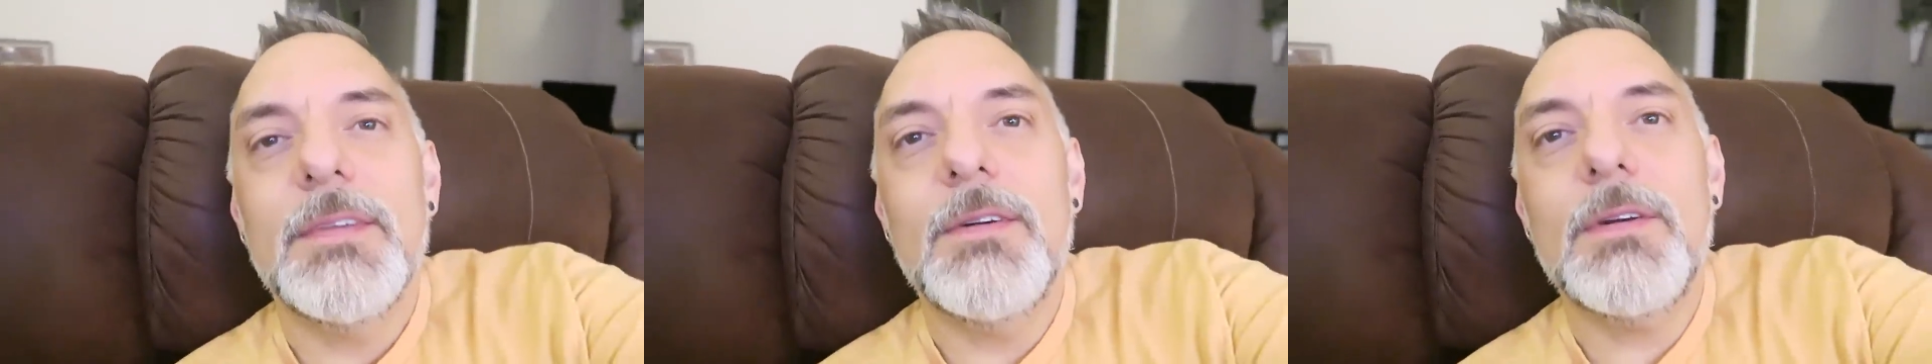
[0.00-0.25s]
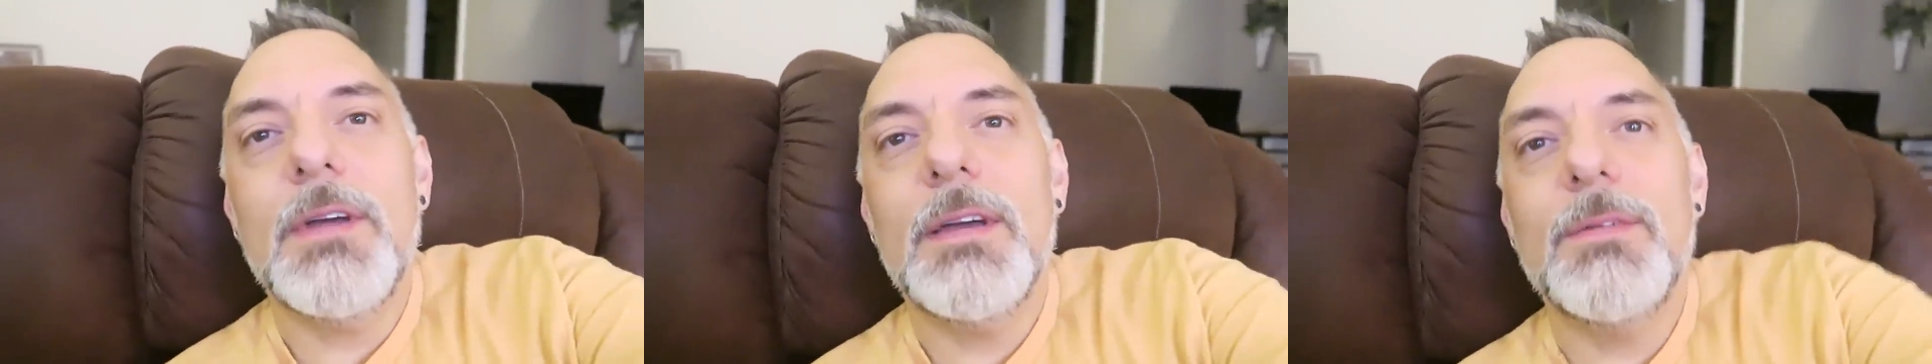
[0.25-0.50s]

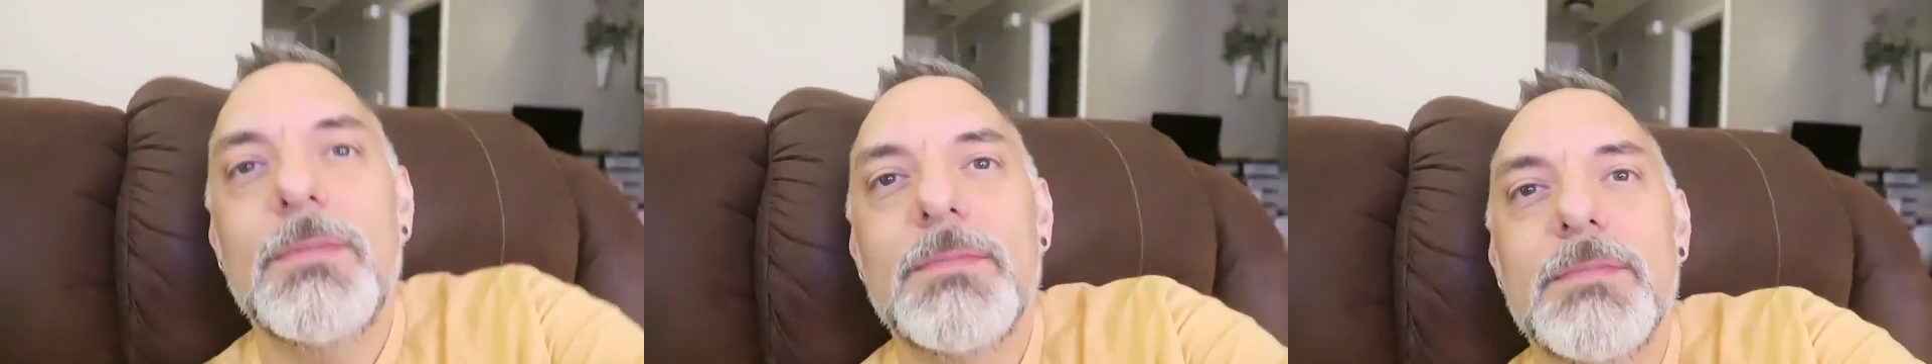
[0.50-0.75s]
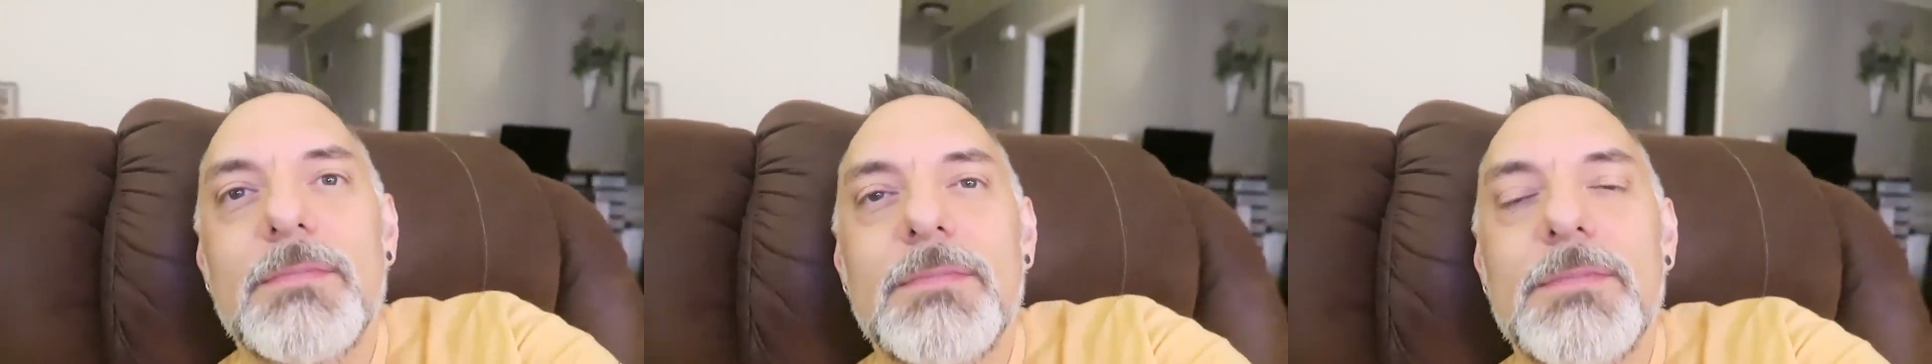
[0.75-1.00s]
Okay,
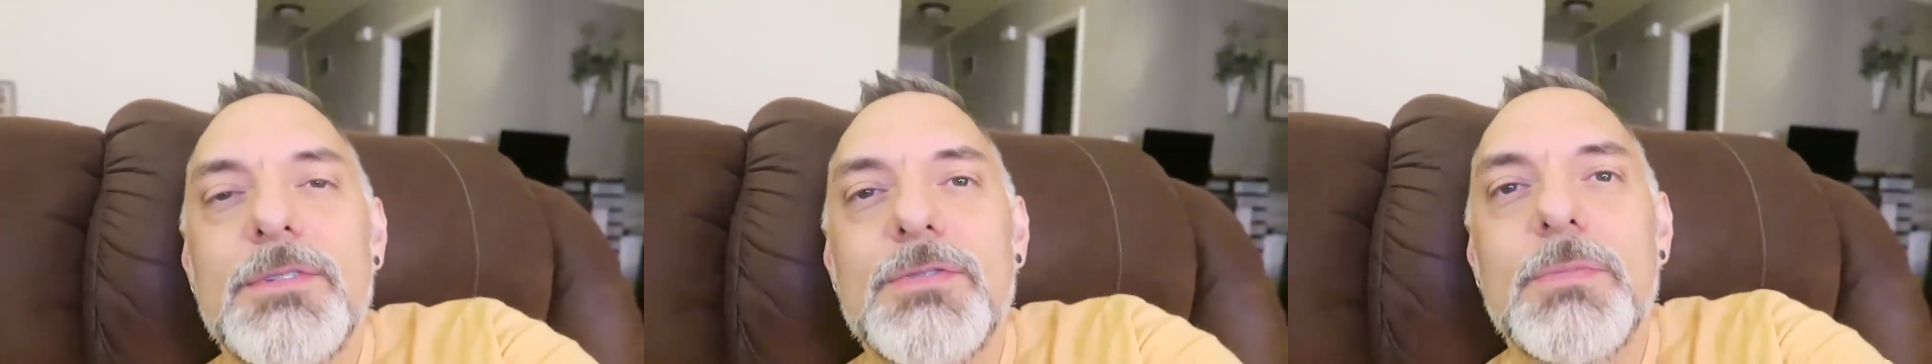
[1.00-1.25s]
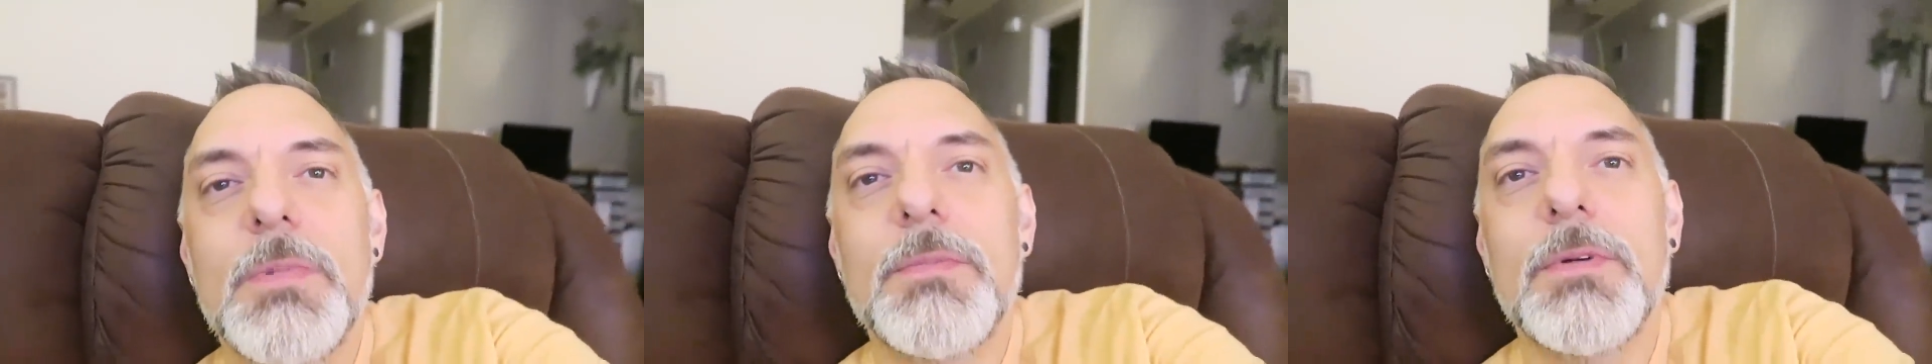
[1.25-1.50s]
just
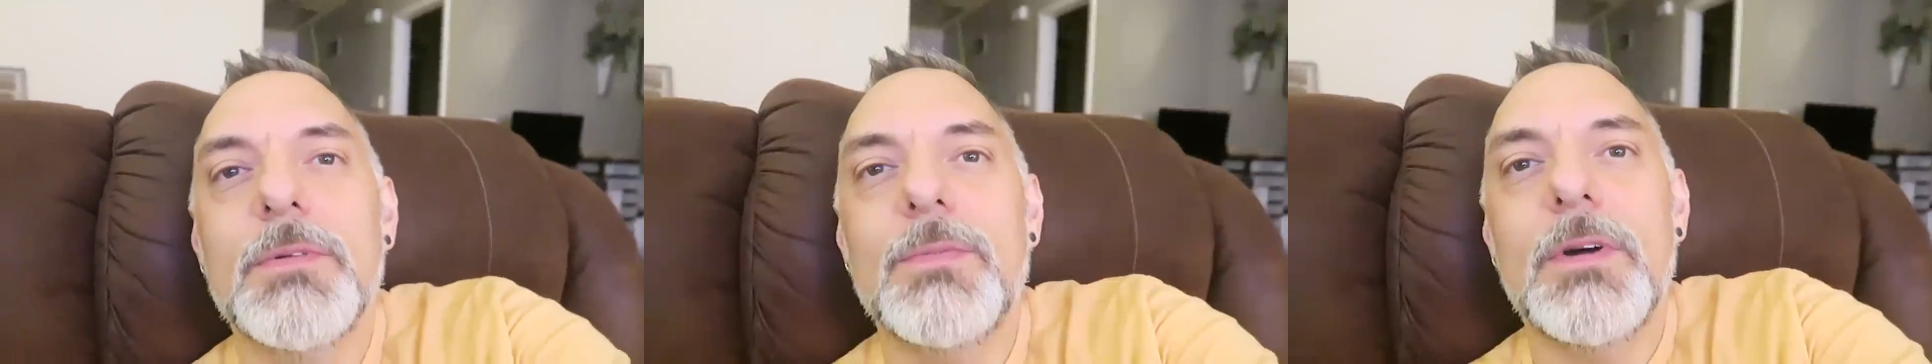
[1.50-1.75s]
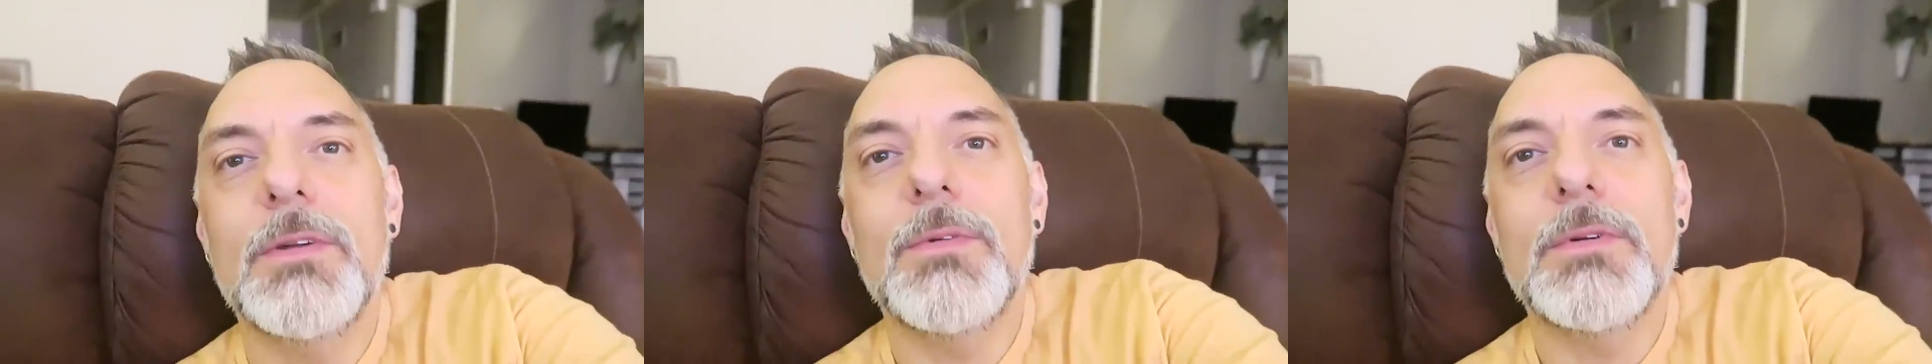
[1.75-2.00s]
remembered
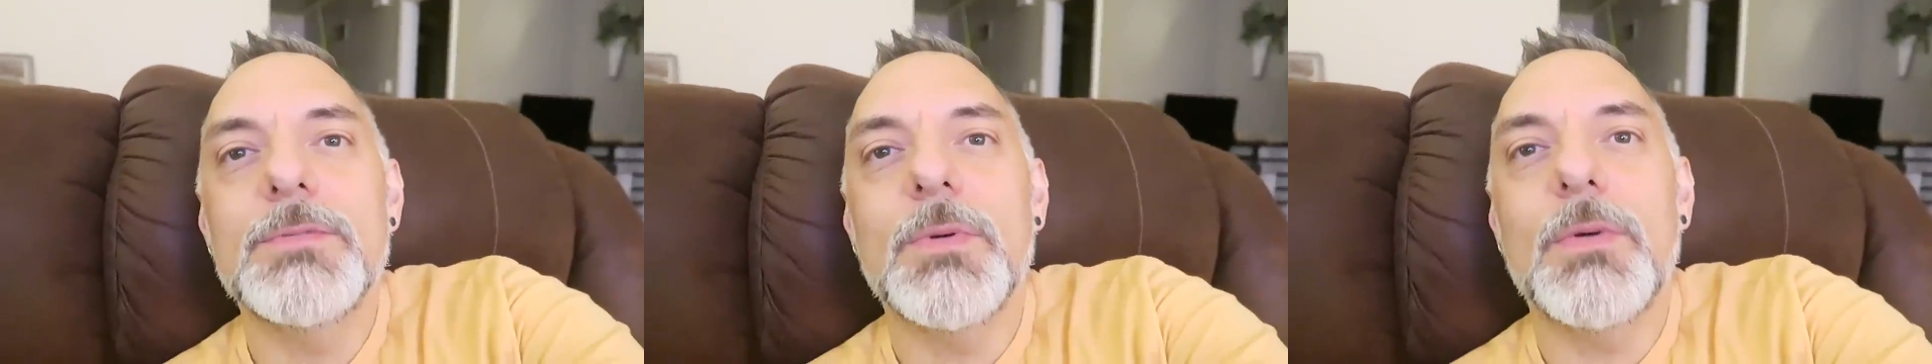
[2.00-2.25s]
what it was we